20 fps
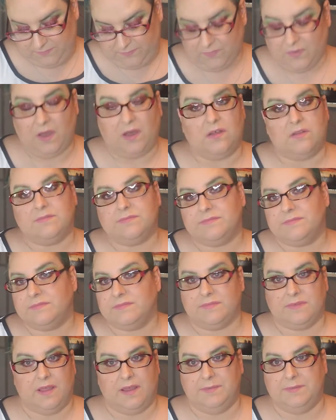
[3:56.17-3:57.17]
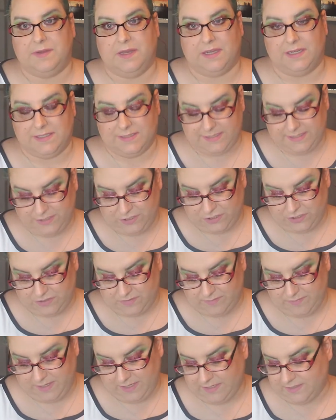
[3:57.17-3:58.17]
Well, I'm not going to say sure
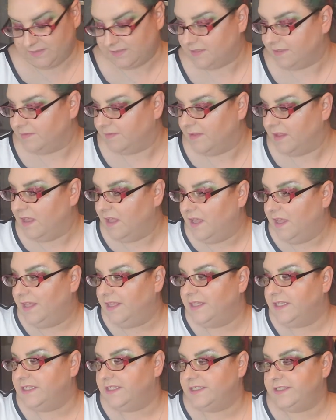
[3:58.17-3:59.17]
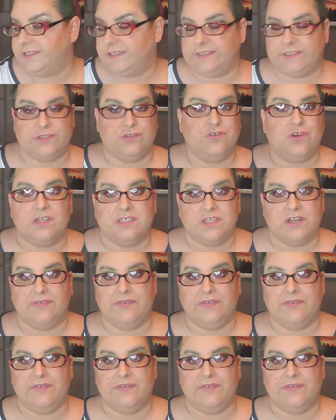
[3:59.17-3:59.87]
because let's just cross our